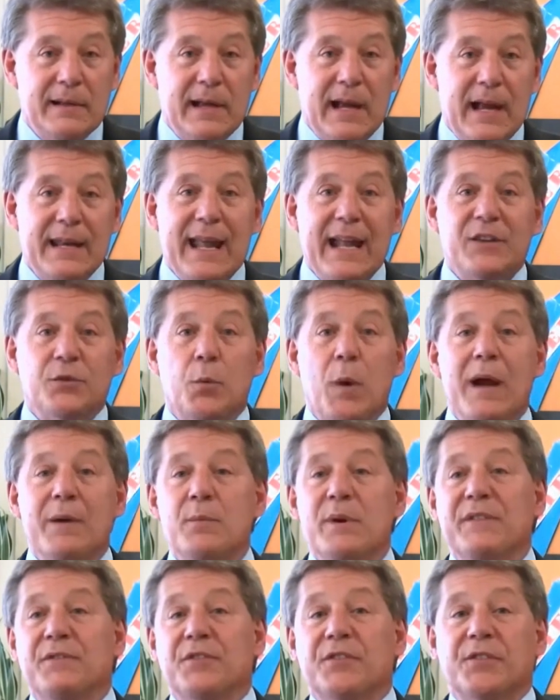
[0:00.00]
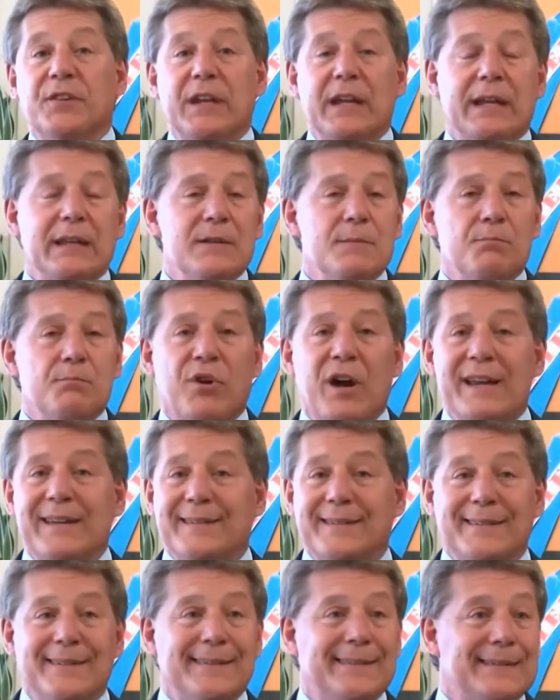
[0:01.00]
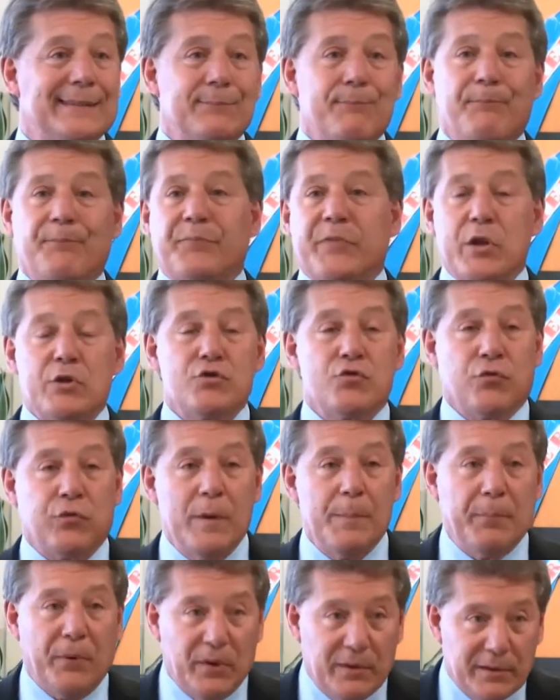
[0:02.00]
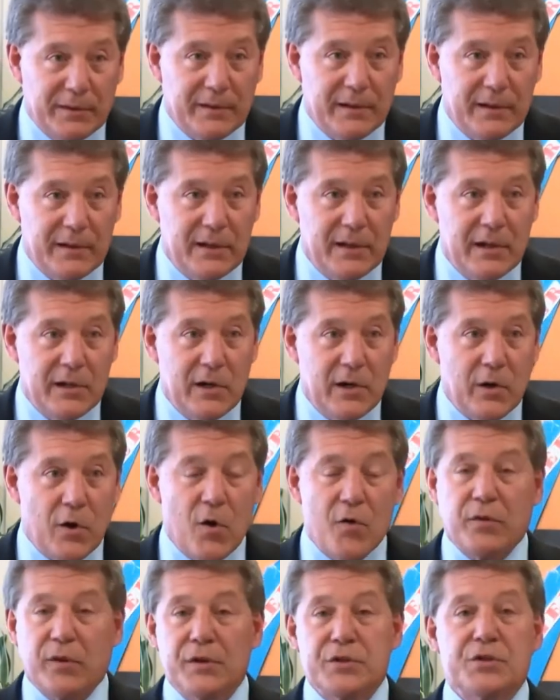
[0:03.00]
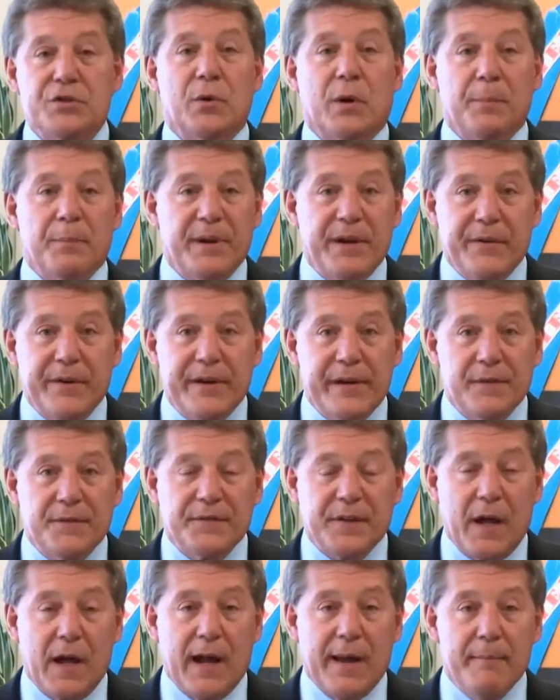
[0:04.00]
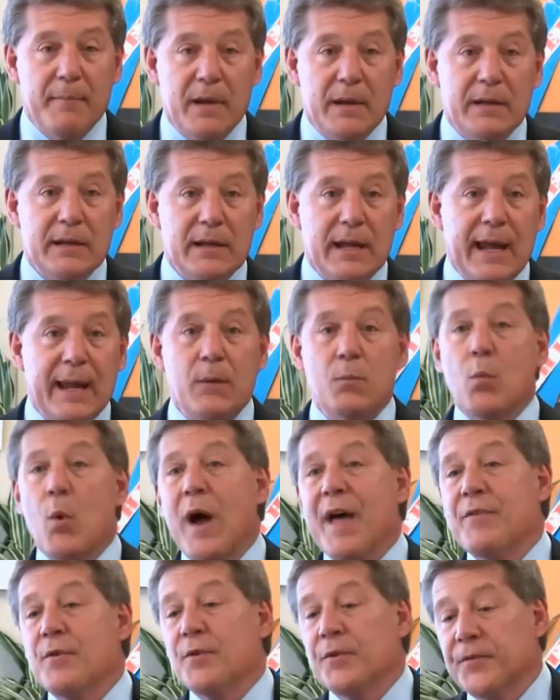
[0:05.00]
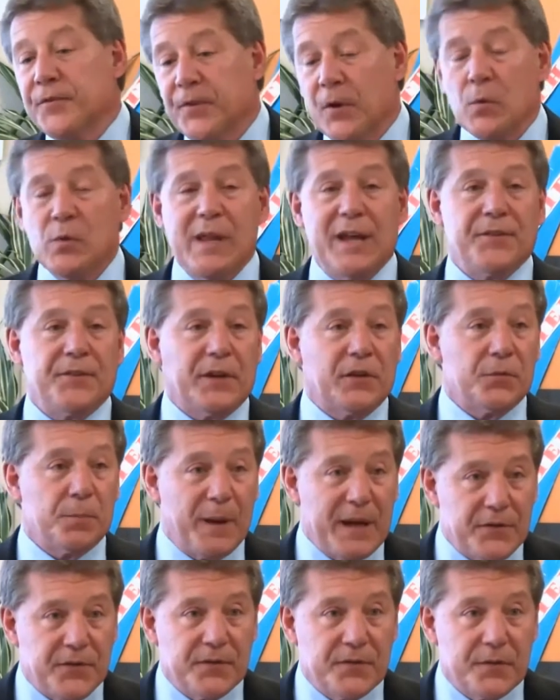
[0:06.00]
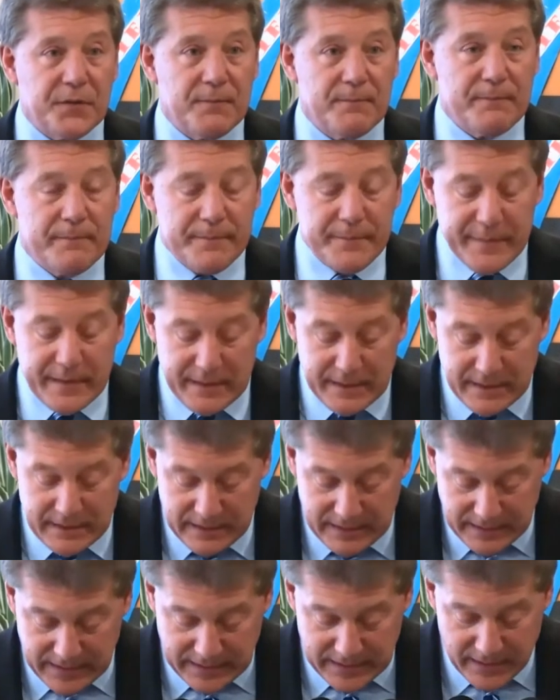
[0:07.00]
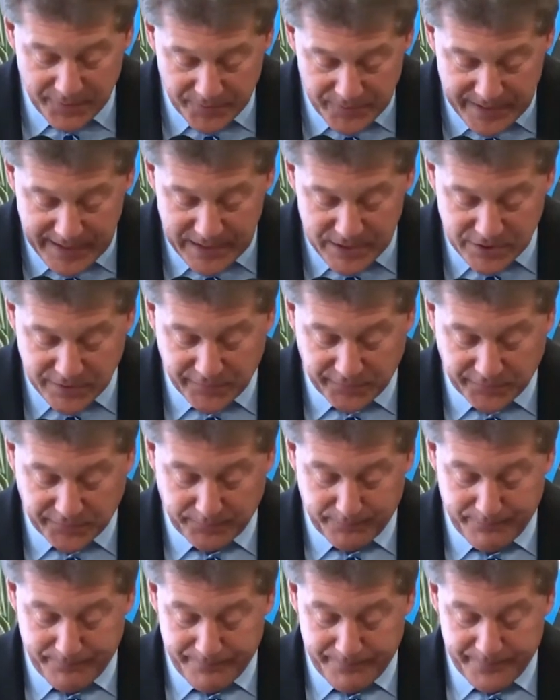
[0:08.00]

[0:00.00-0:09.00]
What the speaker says: And that's why we've seen prices triple over a short period of time and why they're so less expensive in other nations.